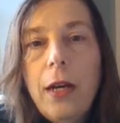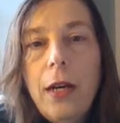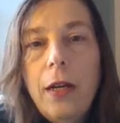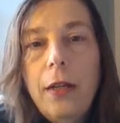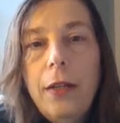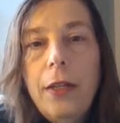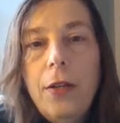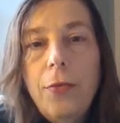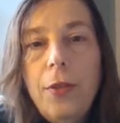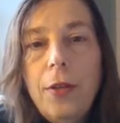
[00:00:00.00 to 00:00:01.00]

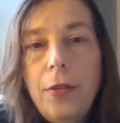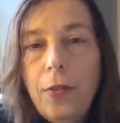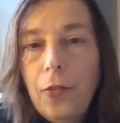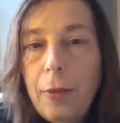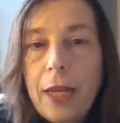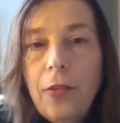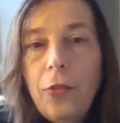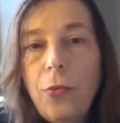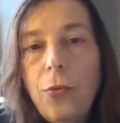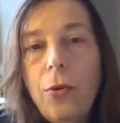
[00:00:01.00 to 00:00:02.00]
the
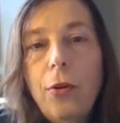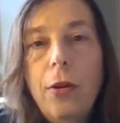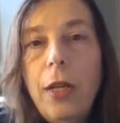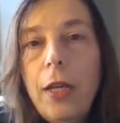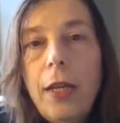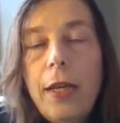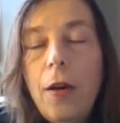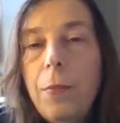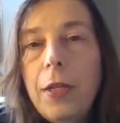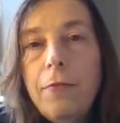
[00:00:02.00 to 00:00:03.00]
space or
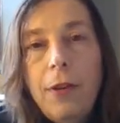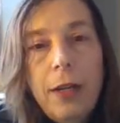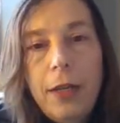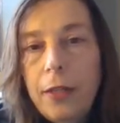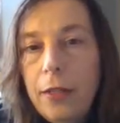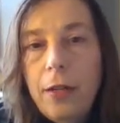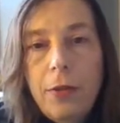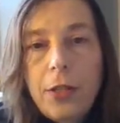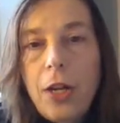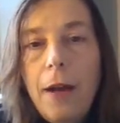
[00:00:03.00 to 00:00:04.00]
helping to find,
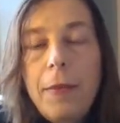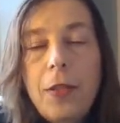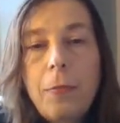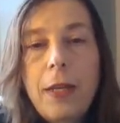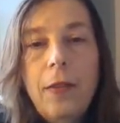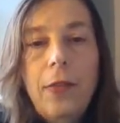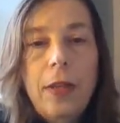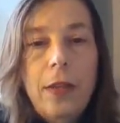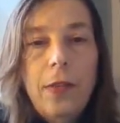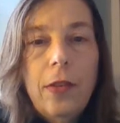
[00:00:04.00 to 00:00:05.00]
a job in the space
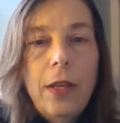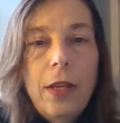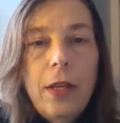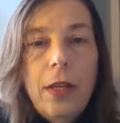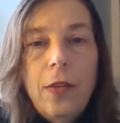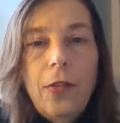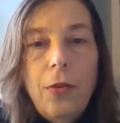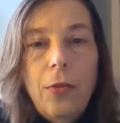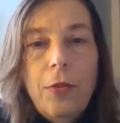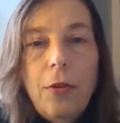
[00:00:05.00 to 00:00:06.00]
is,
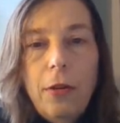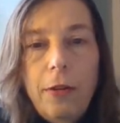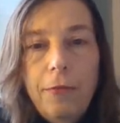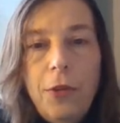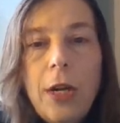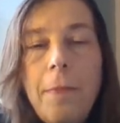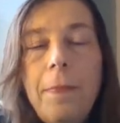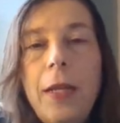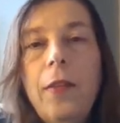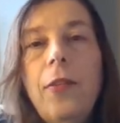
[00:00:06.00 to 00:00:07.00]
so there are a few
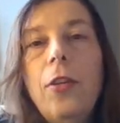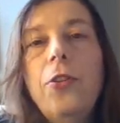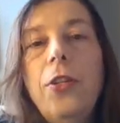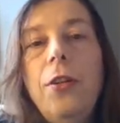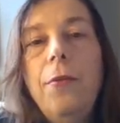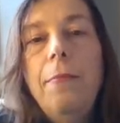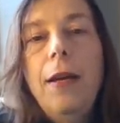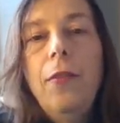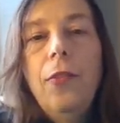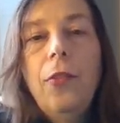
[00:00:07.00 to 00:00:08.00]
companies that you should know
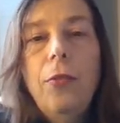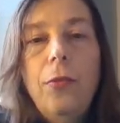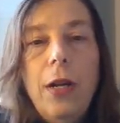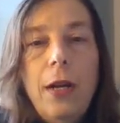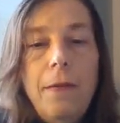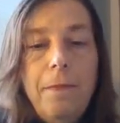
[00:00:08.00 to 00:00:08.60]
about. So,